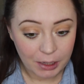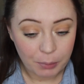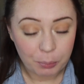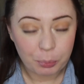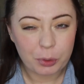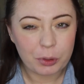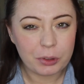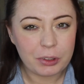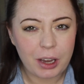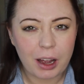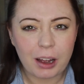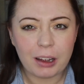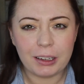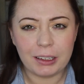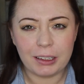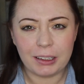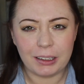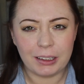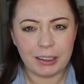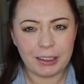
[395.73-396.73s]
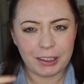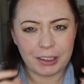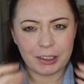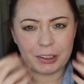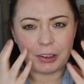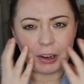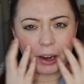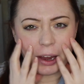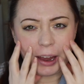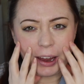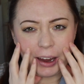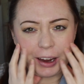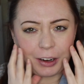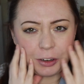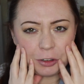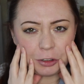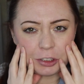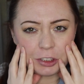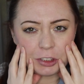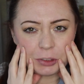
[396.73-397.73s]
but not in a like
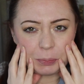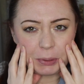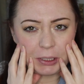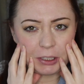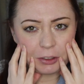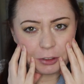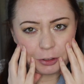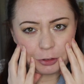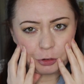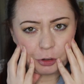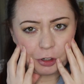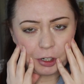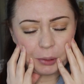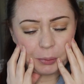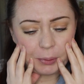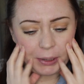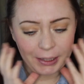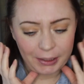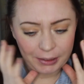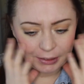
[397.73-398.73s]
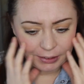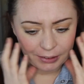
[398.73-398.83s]
crispy or dry way.